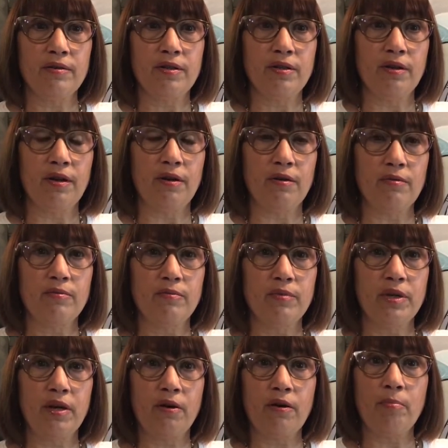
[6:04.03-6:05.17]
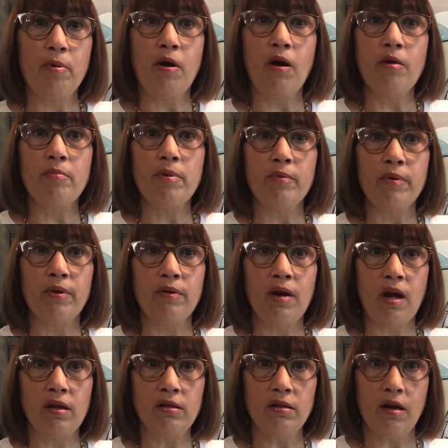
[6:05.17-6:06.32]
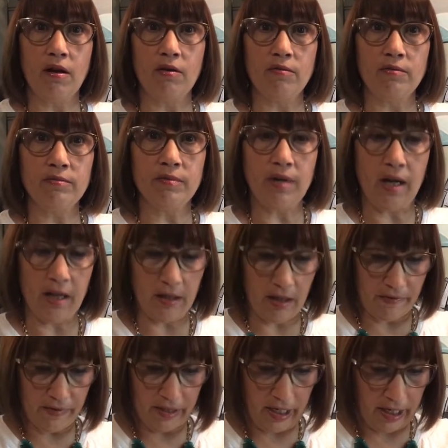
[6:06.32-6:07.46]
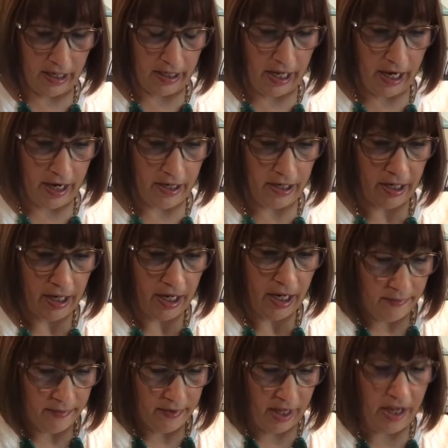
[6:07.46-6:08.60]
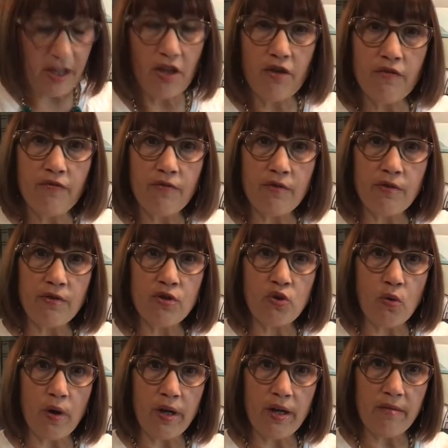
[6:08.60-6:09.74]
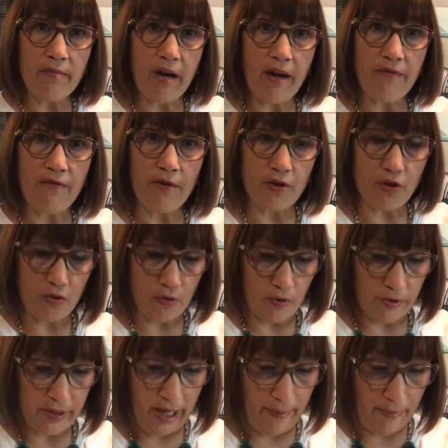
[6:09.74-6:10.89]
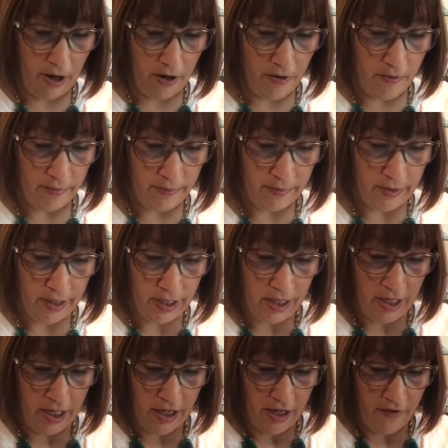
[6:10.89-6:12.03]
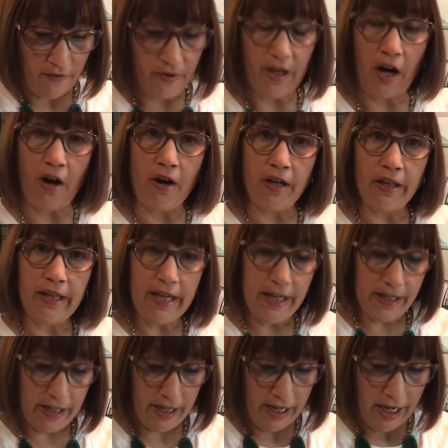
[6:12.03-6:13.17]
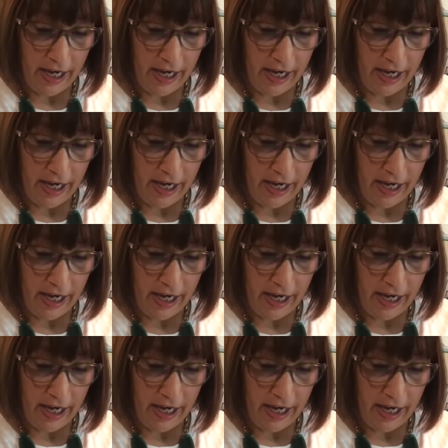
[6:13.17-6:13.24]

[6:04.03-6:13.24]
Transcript: you know, we are apart, but we're not alone. I love saying that. Thank you for joining my virtual demo for the Art League.